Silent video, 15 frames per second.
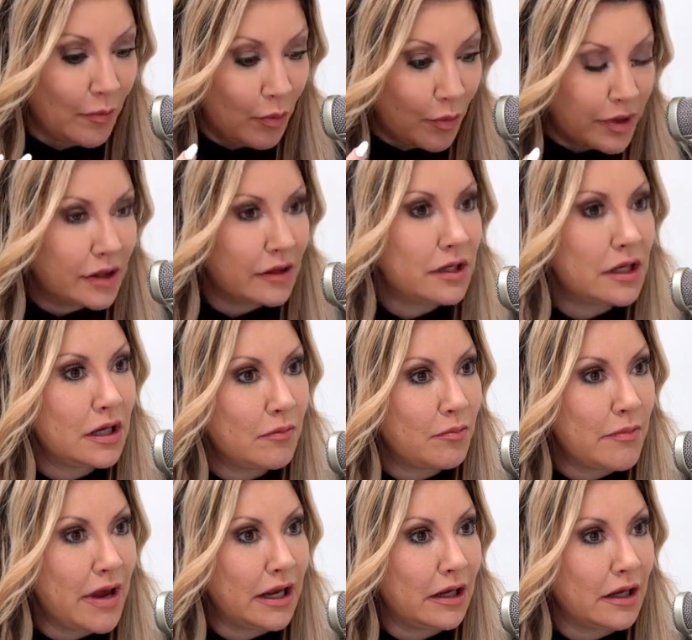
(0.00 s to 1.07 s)
really
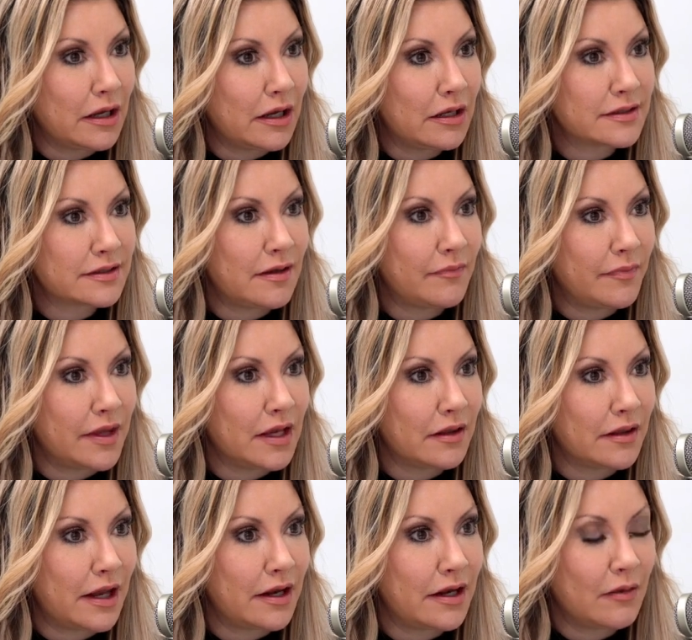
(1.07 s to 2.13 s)
making it
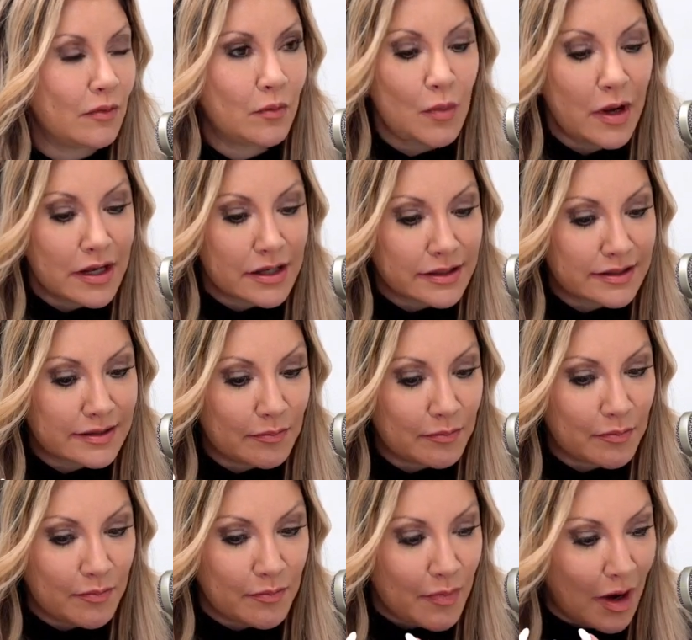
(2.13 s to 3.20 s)
something that is
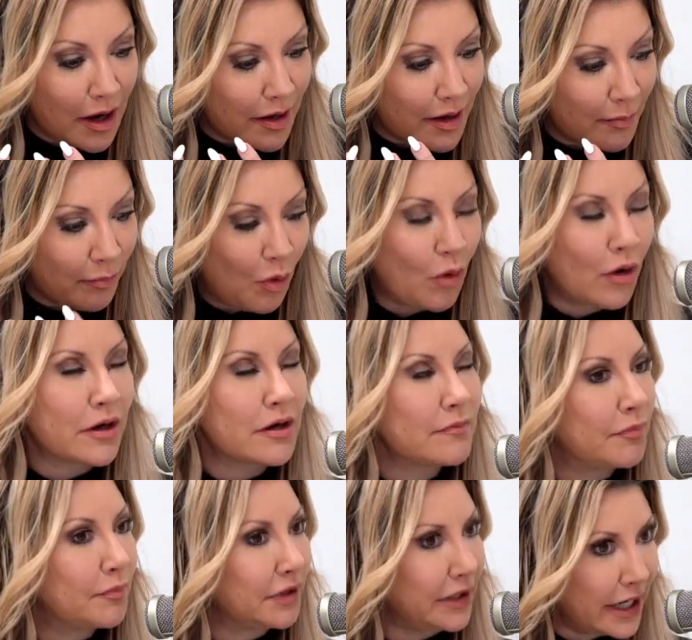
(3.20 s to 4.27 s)
an
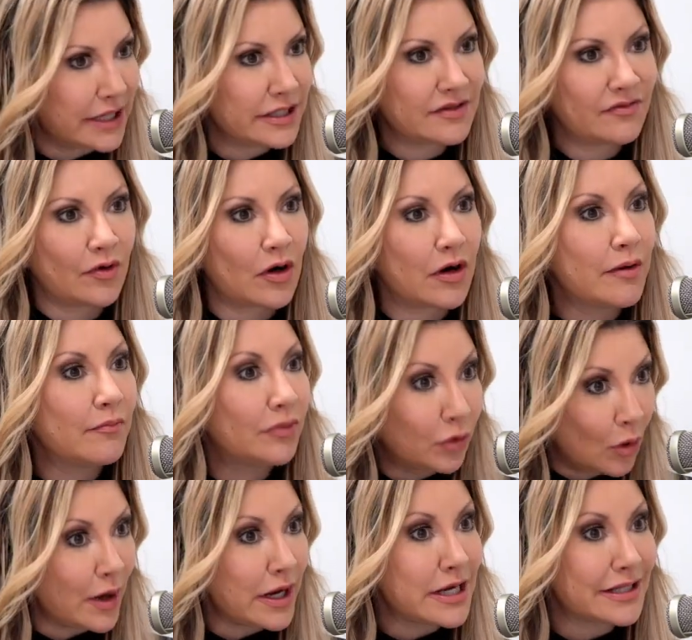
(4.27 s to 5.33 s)
important place for
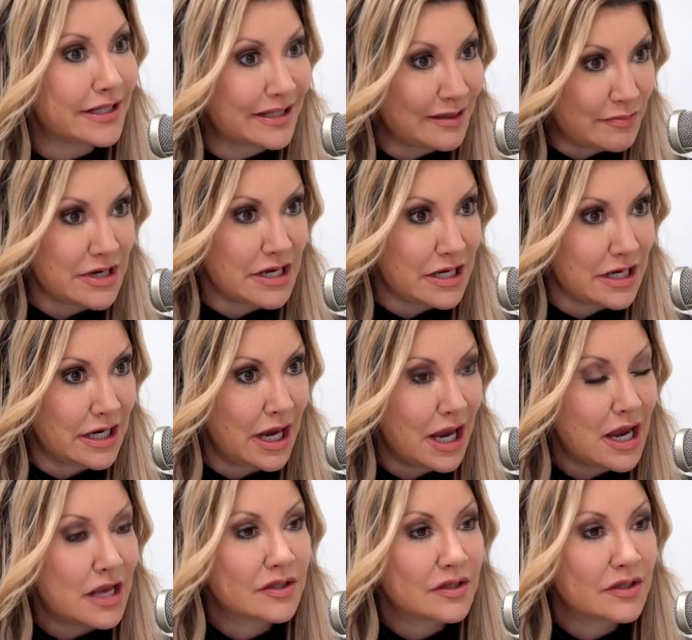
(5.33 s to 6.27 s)
employees to be.